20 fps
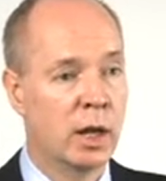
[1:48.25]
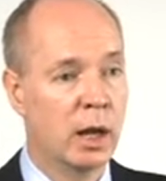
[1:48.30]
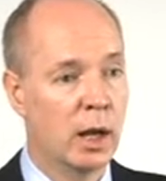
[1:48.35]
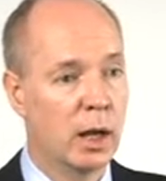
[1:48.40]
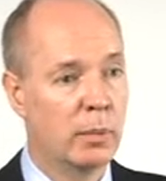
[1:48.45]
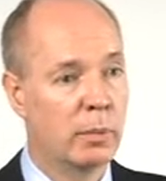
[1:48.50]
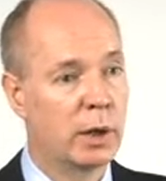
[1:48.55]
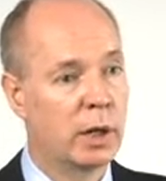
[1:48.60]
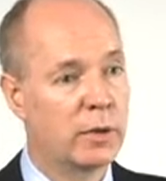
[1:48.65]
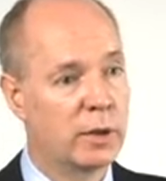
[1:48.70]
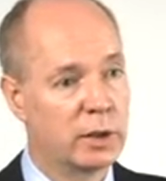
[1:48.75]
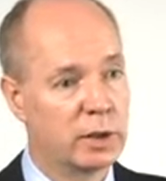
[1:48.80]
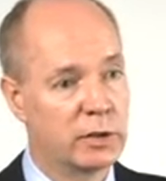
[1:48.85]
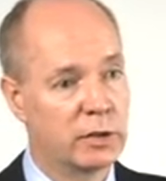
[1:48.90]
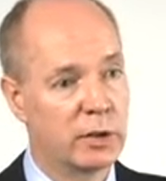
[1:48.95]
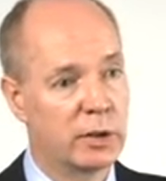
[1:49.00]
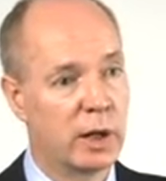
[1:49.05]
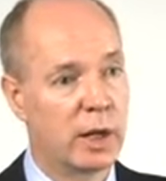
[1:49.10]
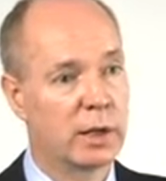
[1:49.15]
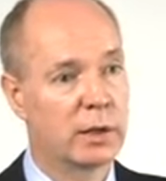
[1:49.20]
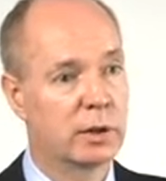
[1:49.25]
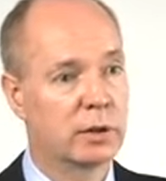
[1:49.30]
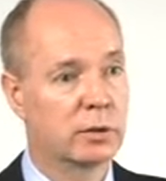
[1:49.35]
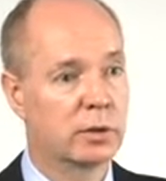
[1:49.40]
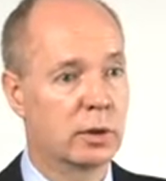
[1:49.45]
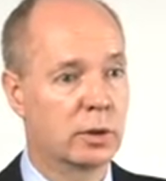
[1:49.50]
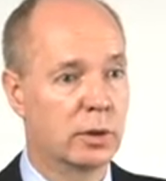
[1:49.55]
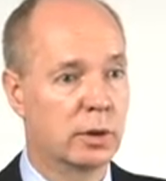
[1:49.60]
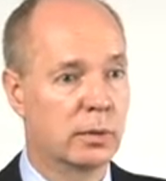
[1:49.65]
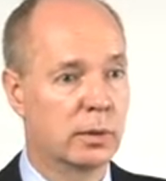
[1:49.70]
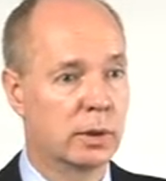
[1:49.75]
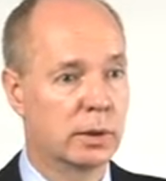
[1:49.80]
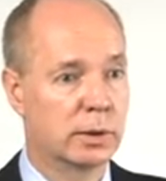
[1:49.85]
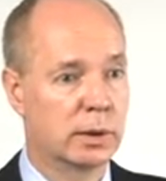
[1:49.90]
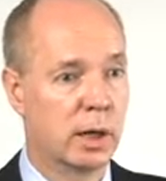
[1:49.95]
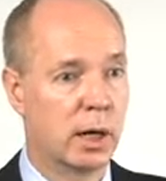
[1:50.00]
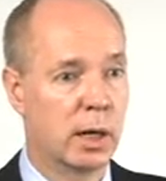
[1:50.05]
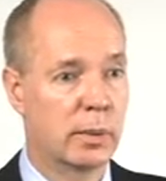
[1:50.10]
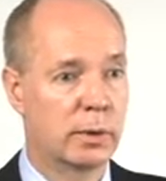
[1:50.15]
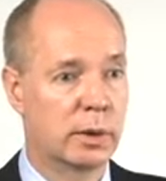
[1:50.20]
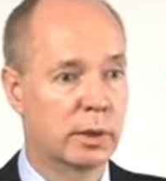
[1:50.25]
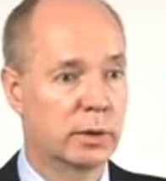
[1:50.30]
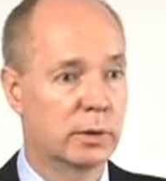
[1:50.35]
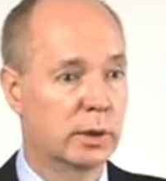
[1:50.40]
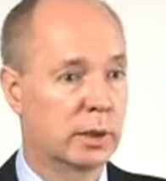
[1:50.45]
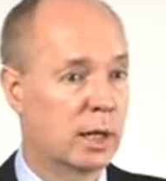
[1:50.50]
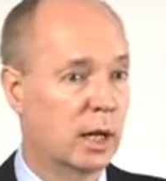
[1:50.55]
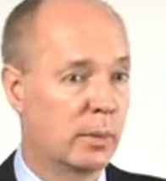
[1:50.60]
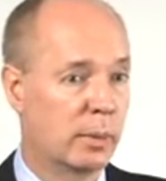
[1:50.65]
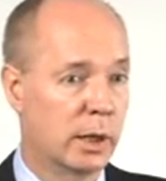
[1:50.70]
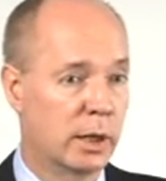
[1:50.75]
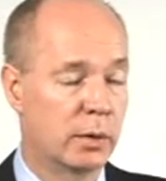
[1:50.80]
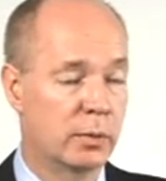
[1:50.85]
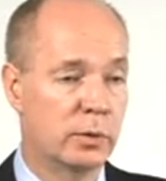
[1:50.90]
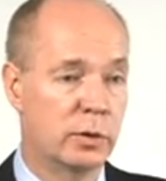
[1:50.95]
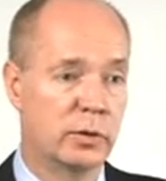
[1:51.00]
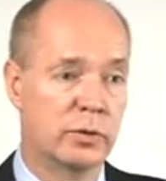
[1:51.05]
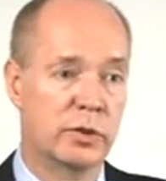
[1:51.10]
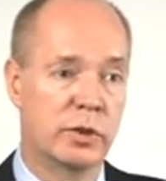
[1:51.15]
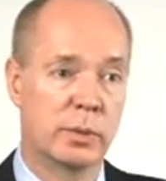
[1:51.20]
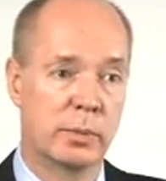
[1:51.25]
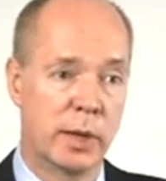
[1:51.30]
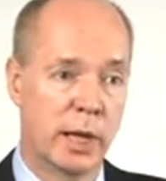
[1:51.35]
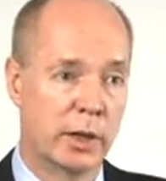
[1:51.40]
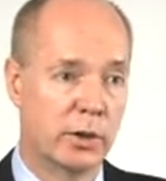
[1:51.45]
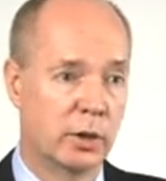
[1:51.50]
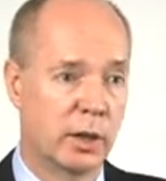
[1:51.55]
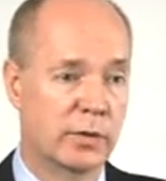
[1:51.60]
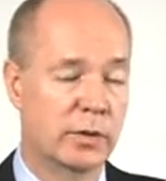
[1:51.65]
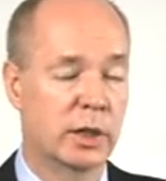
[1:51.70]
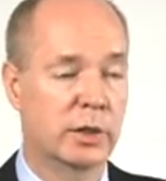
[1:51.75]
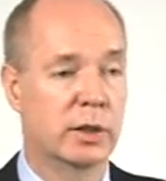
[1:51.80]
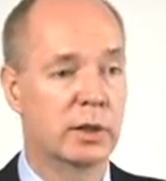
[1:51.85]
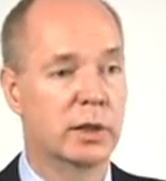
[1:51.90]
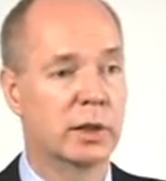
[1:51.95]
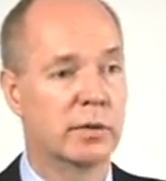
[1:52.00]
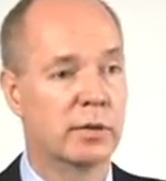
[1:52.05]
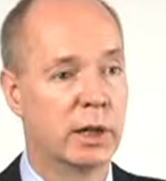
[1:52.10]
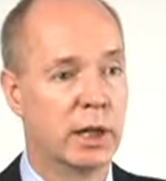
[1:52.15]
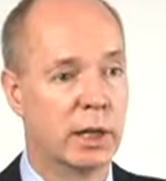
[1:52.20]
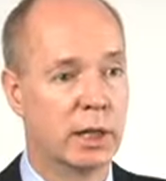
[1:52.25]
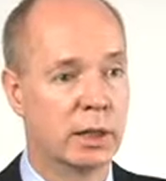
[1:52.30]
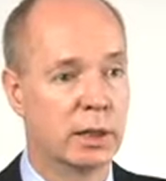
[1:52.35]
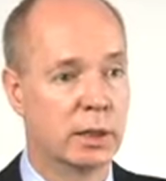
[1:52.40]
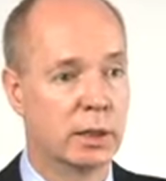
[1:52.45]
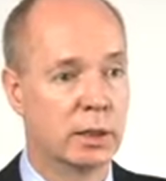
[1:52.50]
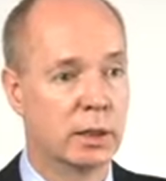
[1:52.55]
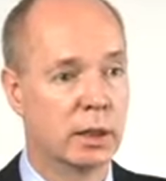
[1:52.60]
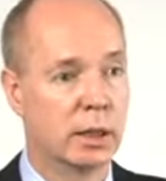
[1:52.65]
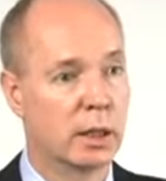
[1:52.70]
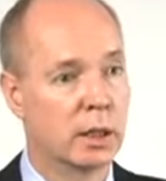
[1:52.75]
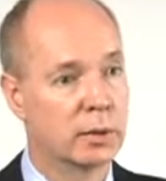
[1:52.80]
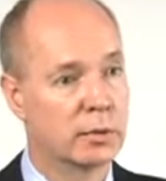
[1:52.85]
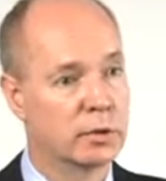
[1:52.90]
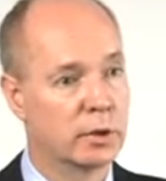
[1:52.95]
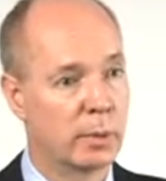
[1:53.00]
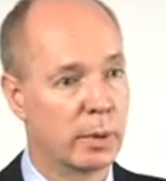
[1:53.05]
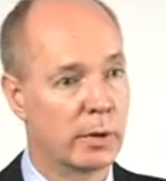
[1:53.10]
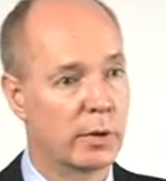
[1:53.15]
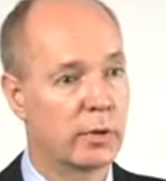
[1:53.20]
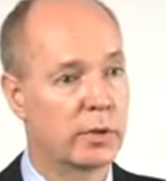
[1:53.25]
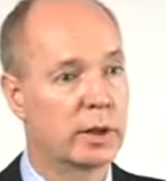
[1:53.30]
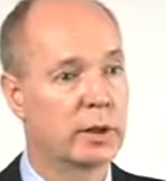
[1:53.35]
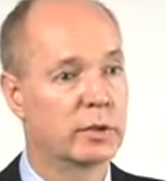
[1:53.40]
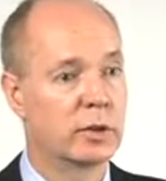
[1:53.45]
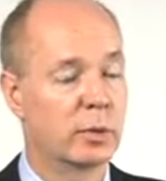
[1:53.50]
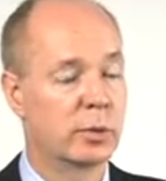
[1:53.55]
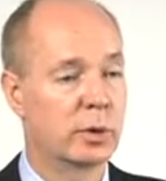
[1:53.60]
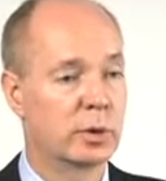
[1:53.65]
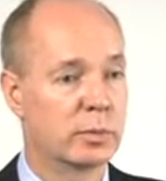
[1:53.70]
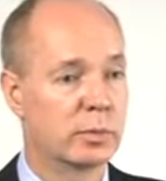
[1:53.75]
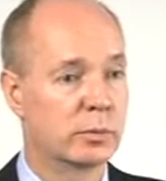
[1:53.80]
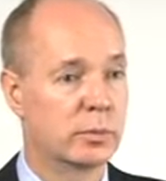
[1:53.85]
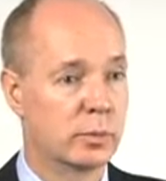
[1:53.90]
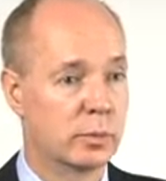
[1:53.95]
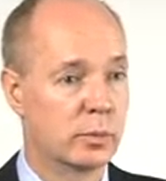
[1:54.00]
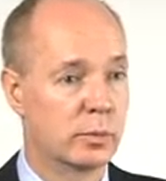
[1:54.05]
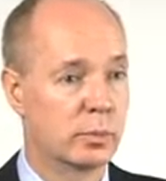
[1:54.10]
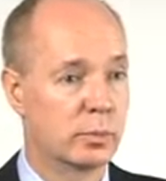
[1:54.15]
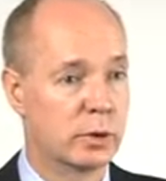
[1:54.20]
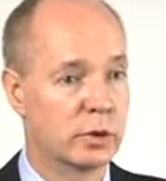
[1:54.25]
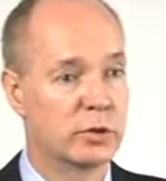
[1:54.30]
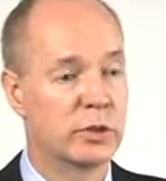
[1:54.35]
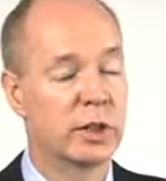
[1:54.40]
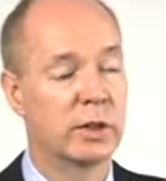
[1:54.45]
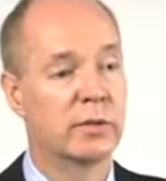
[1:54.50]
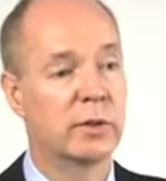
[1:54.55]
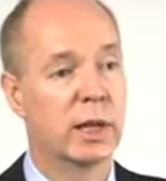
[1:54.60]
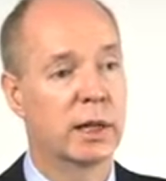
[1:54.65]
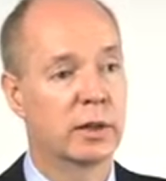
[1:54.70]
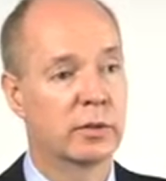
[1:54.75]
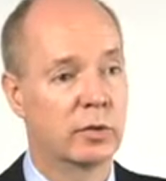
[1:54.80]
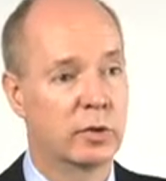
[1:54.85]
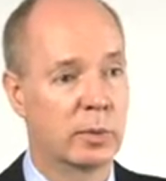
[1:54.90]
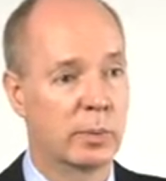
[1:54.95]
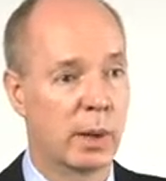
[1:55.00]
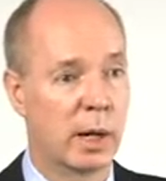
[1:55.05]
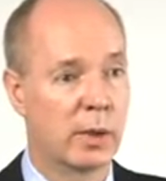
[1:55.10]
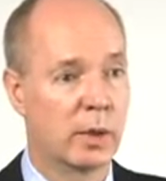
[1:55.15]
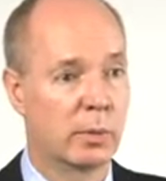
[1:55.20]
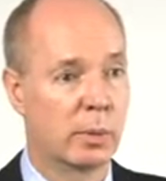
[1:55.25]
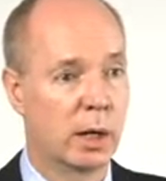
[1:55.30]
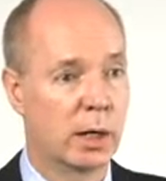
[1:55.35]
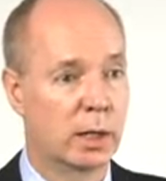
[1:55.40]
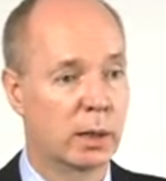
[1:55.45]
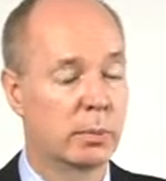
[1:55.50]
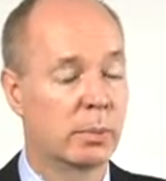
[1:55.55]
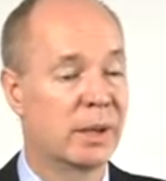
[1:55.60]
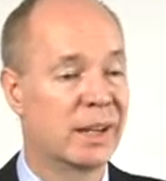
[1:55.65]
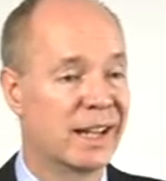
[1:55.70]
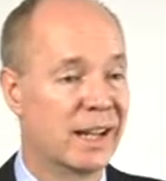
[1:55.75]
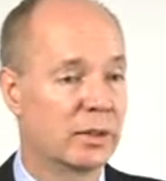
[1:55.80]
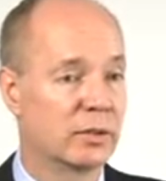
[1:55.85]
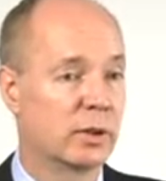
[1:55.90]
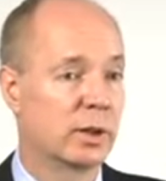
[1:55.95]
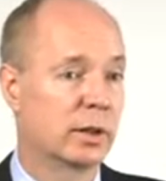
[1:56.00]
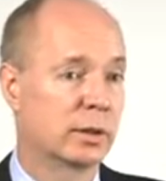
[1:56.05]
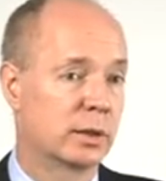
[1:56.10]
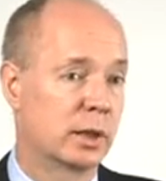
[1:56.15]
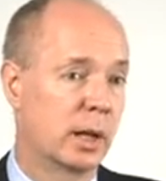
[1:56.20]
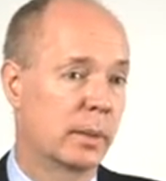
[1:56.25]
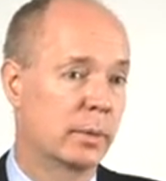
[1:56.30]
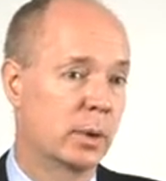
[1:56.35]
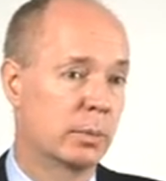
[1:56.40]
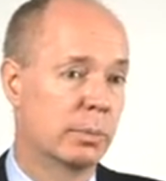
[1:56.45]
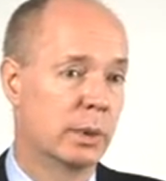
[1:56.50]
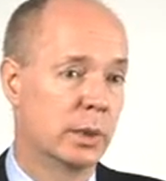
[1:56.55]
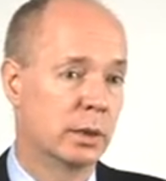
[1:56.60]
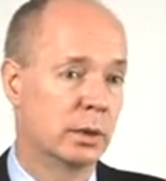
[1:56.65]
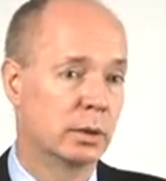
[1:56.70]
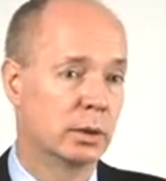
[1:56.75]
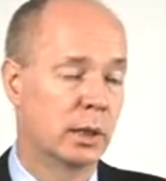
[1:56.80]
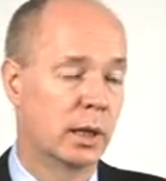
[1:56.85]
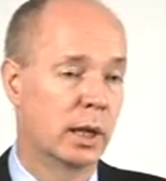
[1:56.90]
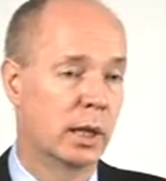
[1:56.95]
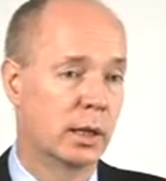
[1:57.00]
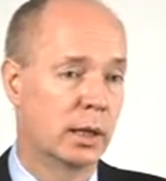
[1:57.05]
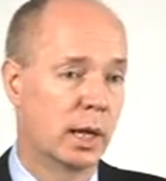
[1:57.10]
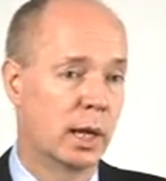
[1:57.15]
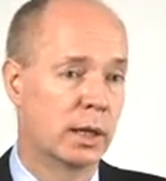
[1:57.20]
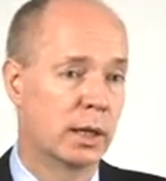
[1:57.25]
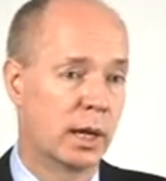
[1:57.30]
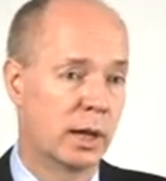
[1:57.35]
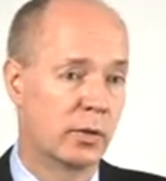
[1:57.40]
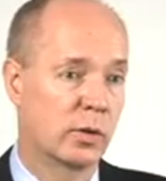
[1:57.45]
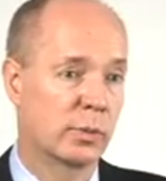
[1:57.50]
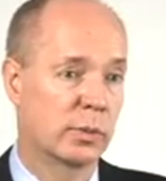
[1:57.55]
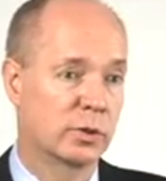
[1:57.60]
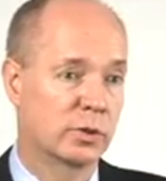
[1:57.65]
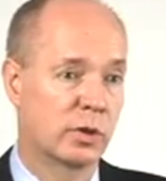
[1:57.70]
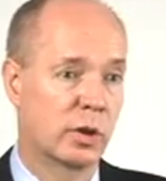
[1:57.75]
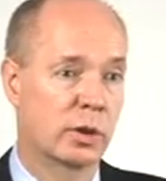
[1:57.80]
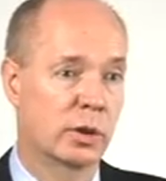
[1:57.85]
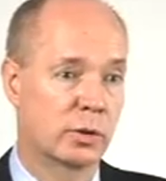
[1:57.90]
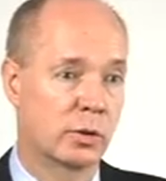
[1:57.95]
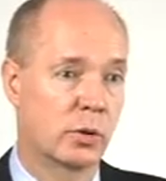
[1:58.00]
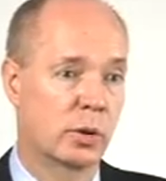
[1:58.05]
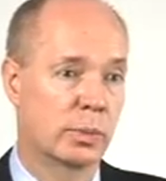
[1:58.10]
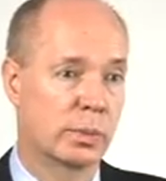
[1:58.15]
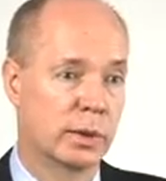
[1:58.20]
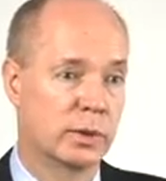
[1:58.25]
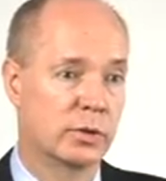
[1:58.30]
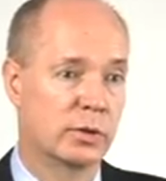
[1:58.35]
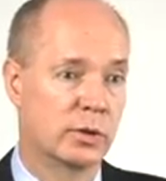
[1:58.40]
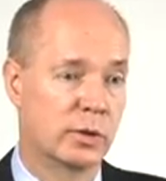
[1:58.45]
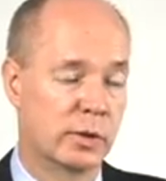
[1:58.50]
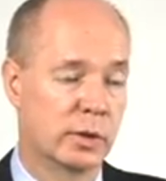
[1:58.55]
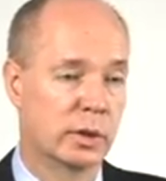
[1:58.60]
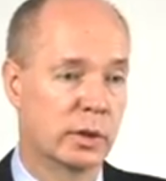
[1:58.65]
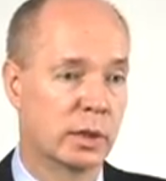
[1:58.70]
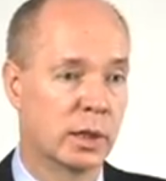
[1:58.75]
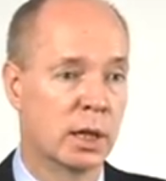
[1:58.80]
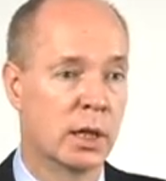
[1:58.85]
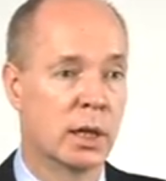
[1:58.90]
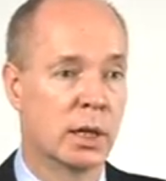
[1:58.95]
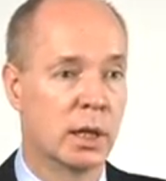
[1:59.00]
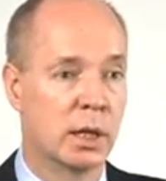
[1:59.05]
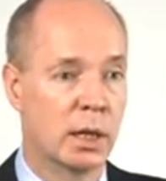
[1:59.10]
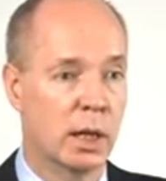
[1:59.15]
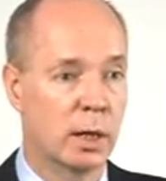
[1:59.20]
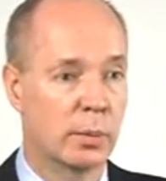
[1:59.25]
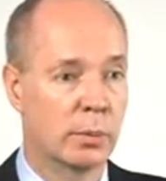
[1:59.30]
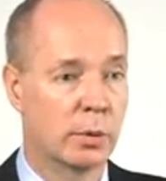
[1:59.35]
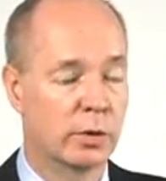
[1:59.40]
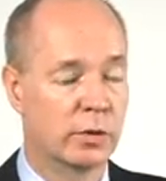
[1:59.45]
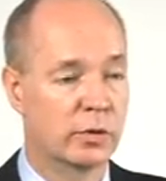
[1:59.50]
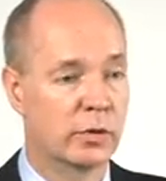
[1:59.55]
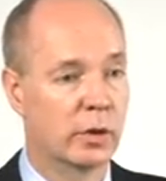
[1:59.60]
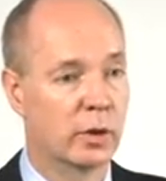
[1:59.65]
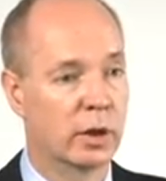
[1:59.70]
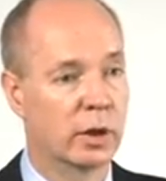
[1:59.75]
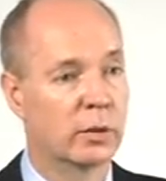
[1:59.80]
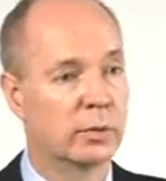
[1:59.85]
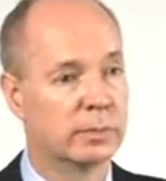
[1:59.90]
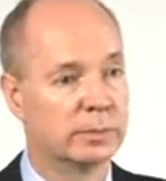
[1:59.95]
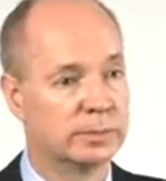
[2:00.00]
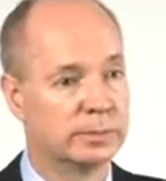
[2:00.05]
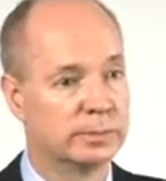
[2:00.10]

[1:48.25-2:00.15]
Uh, but I think this is an ideal term, uh, time to, to come in. You've seen Manulife cut the dividend and uh, some other things that were perceived negatively by the market, but now's the time to build and, and to have them as solid core pieces of your uh, portfolio.